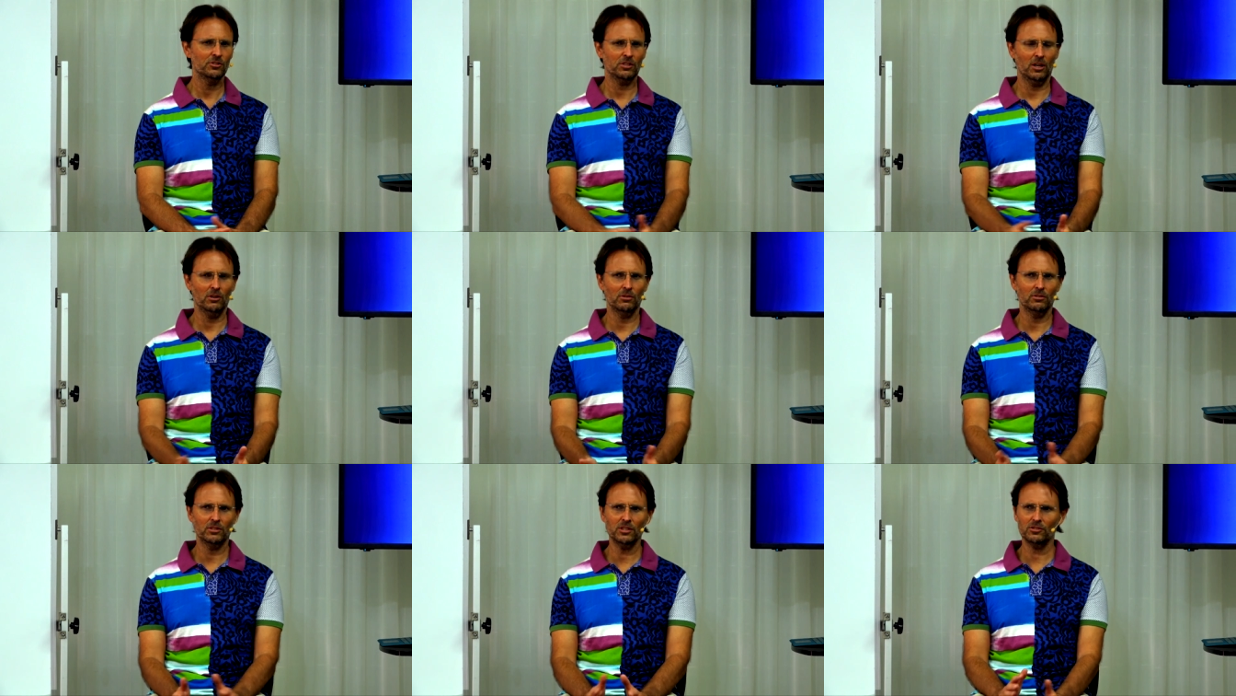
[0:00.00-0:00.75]
So
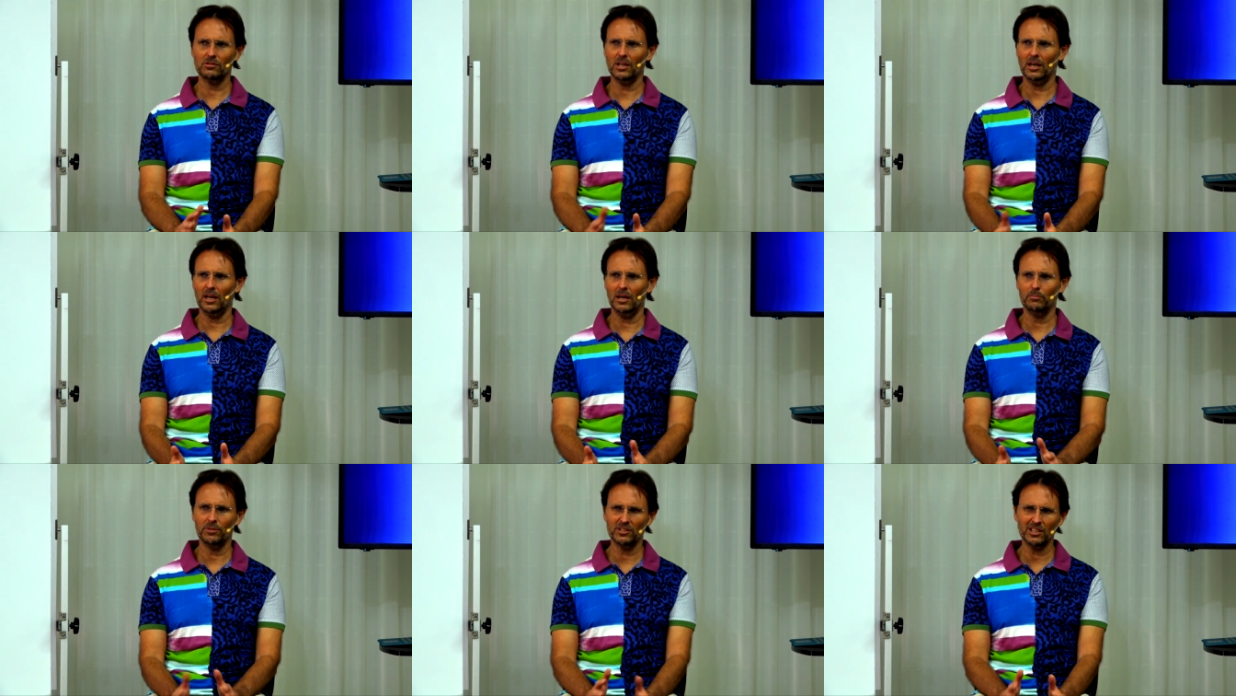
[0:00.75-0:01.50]
this
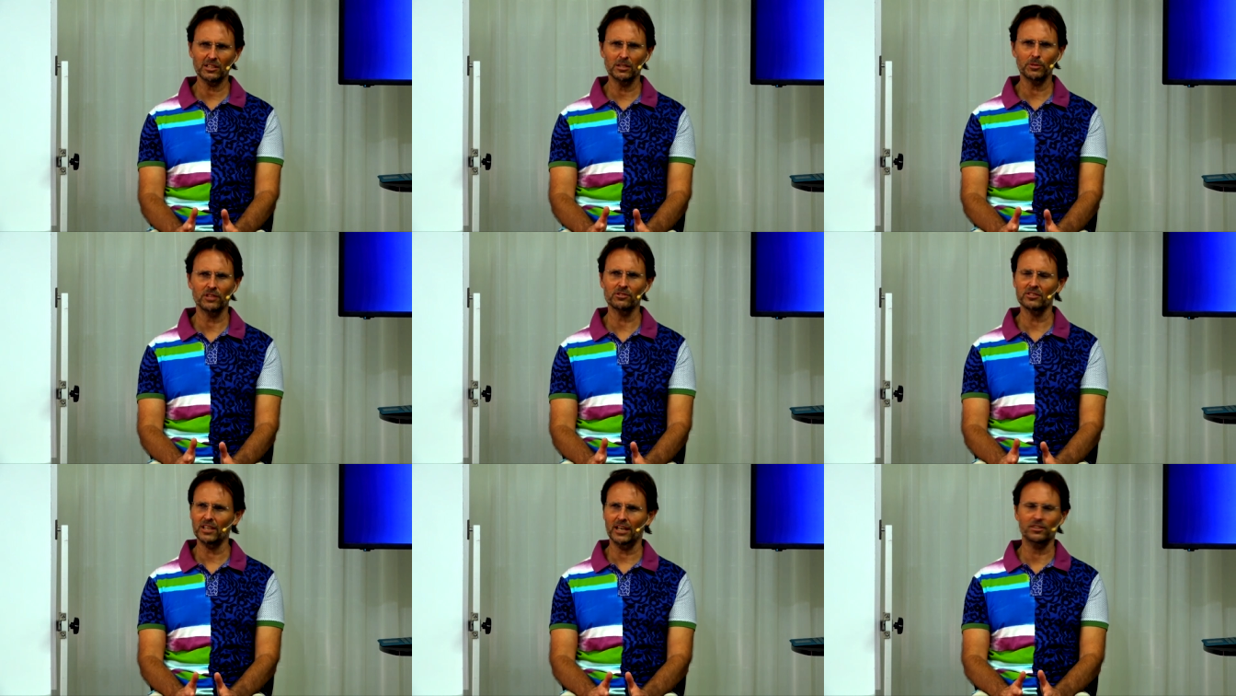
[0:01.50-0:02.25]
uh, particular
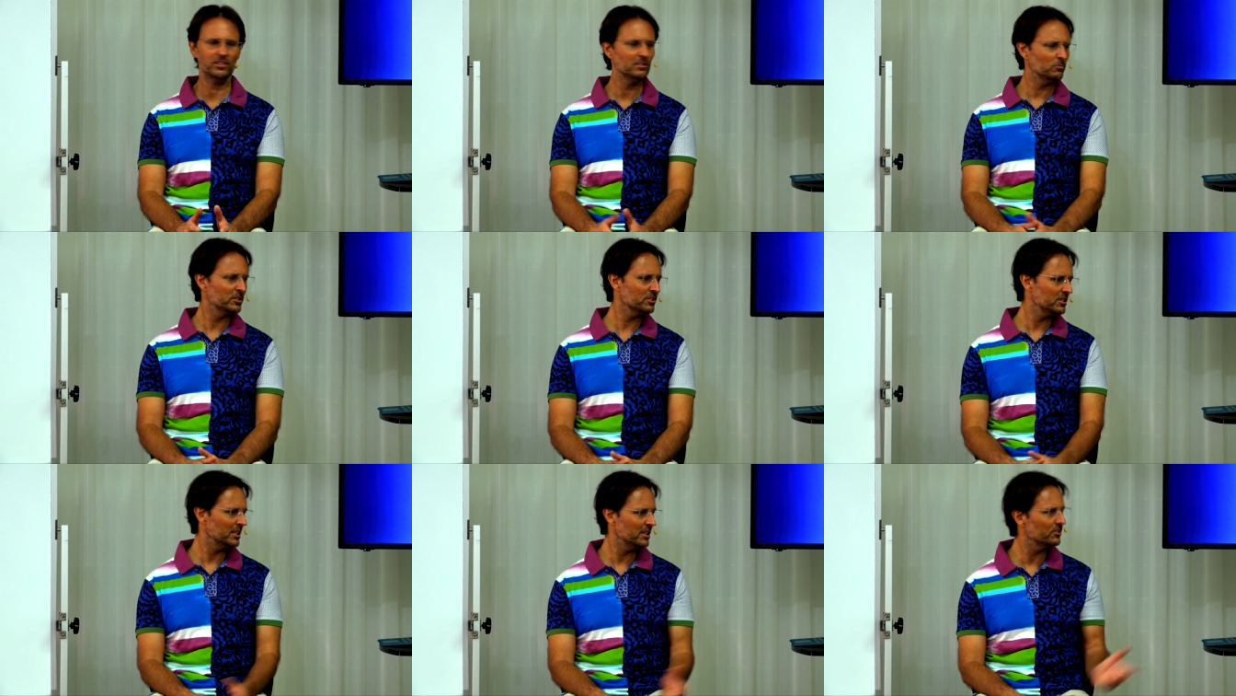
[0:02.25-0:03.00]
presentation,
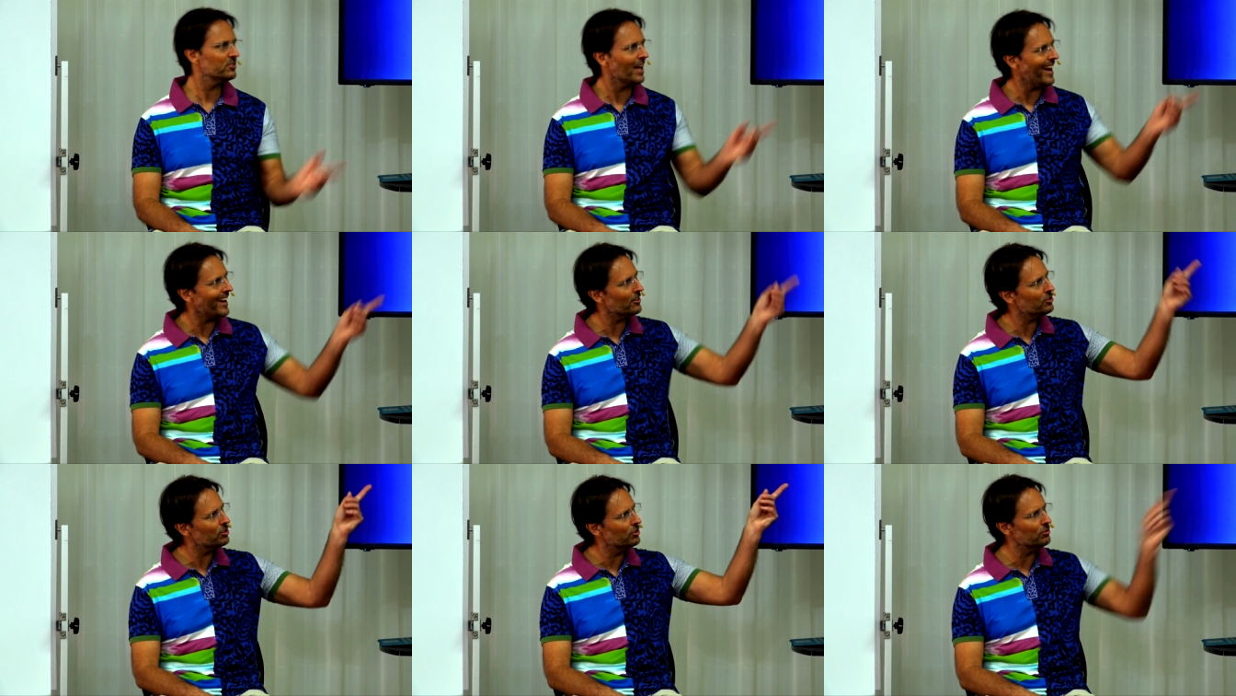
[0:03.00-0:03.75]
which is
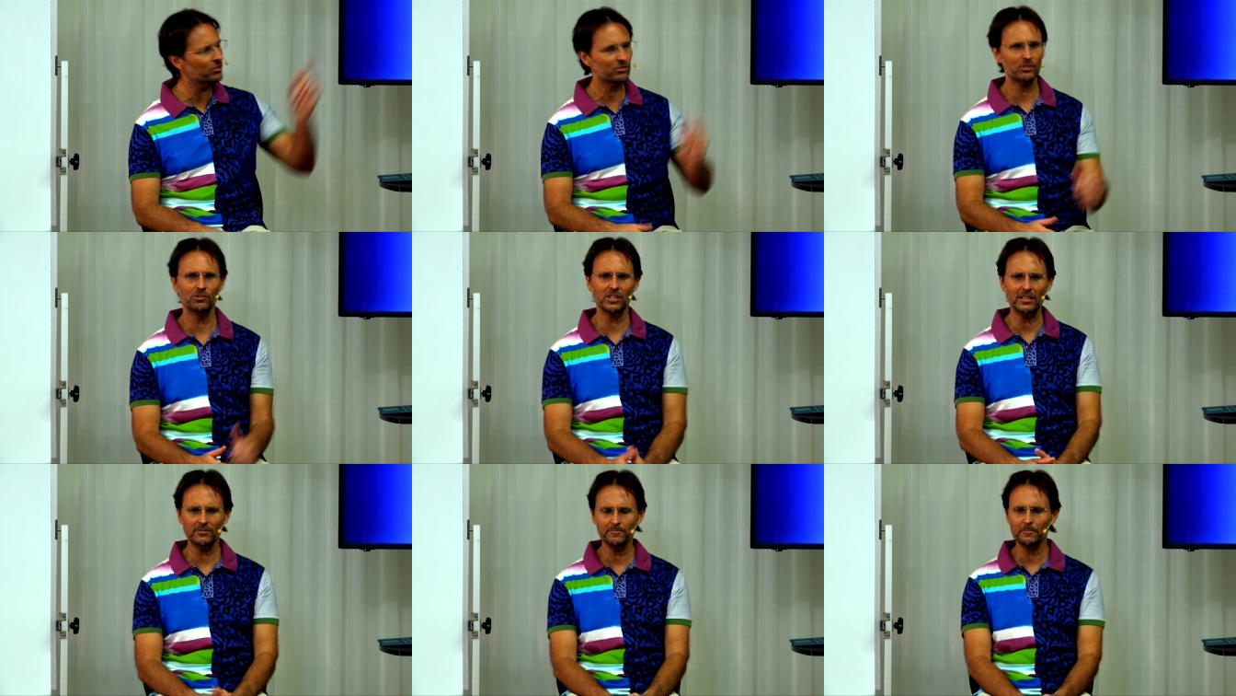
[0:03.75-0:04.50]
Attitudes to
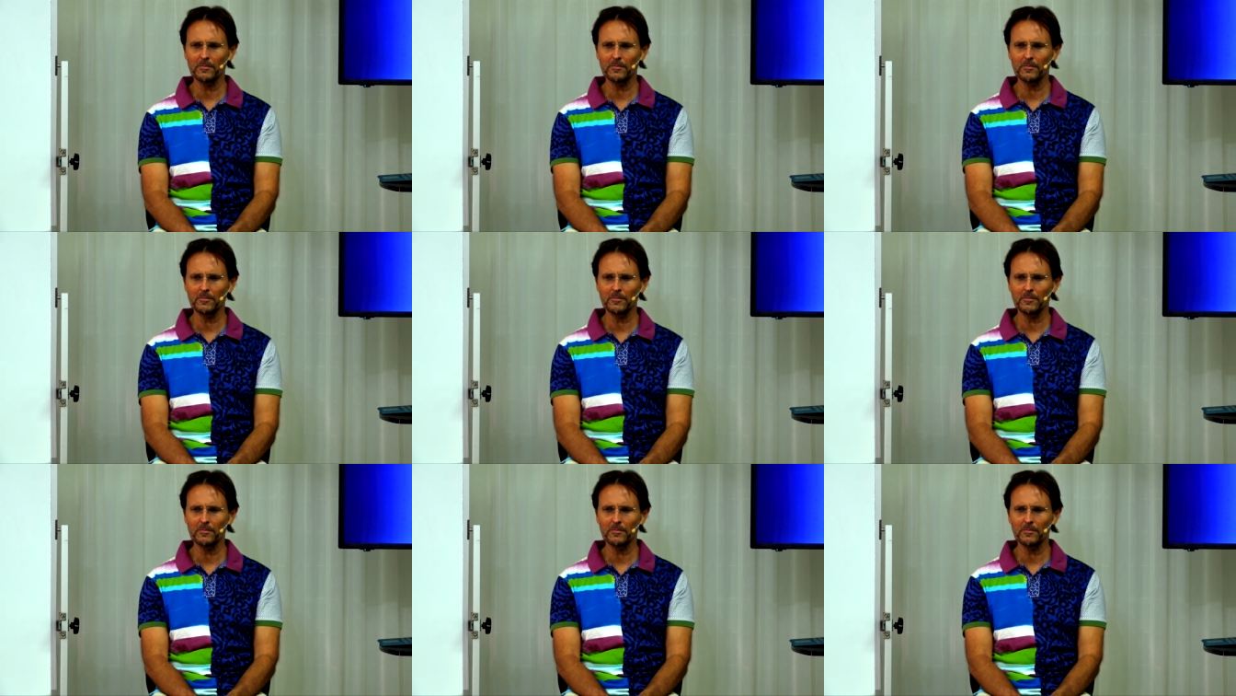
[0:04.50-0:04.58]
Sin,